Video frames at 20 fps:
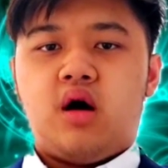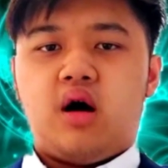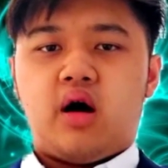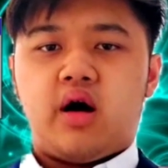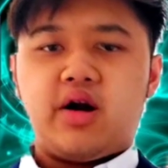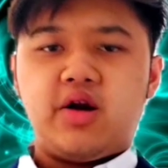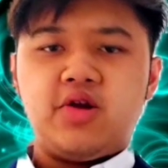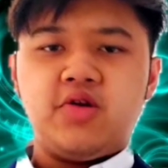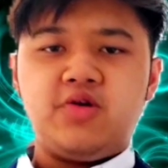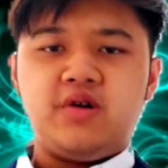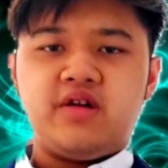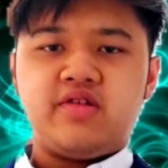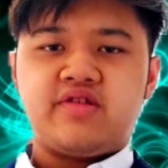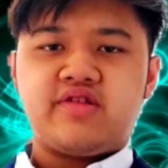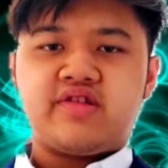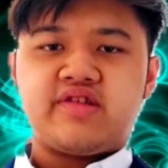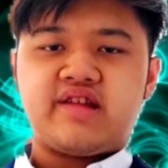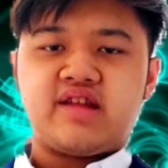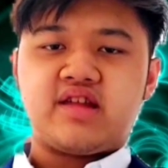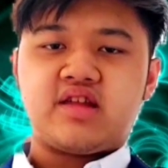Are you
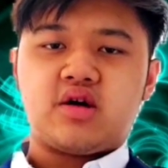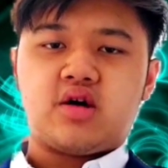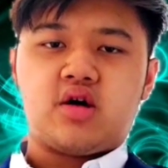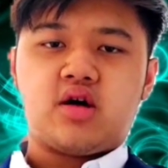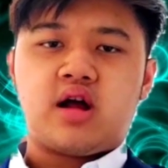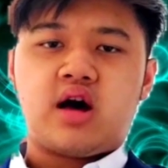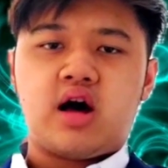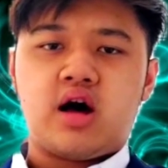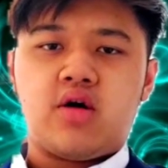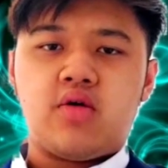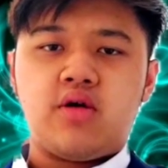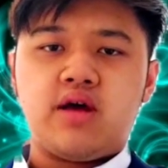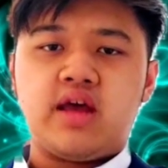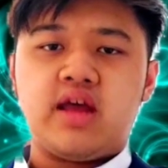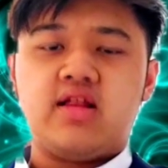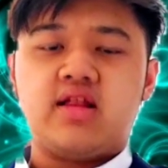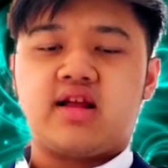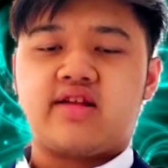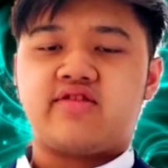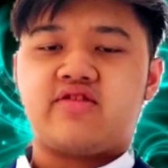interested on how
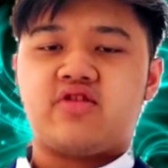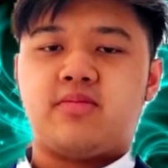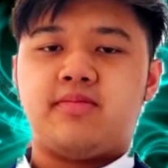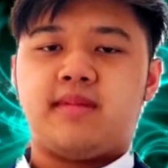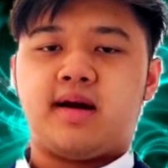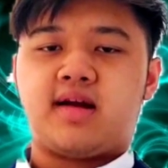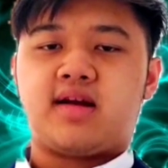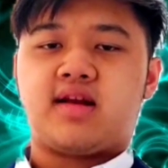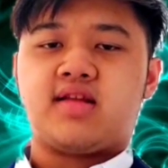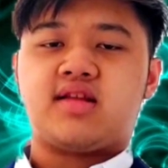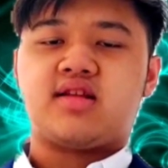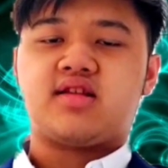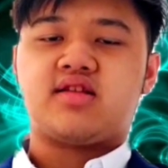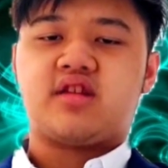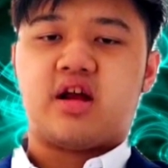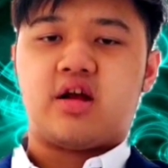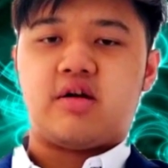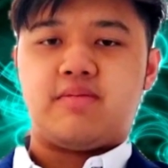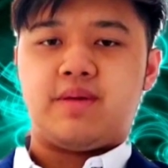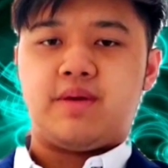
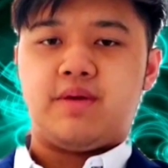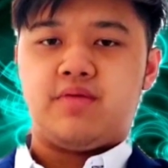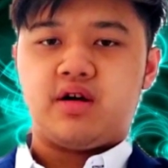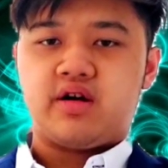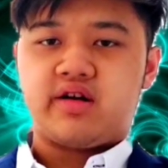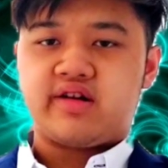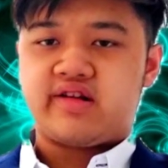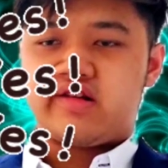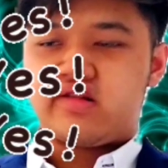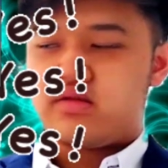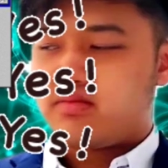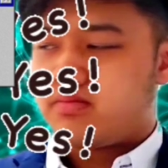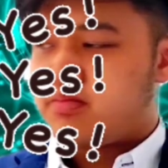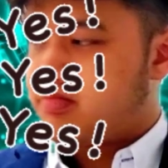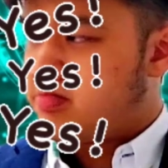electromagnetic therapy works?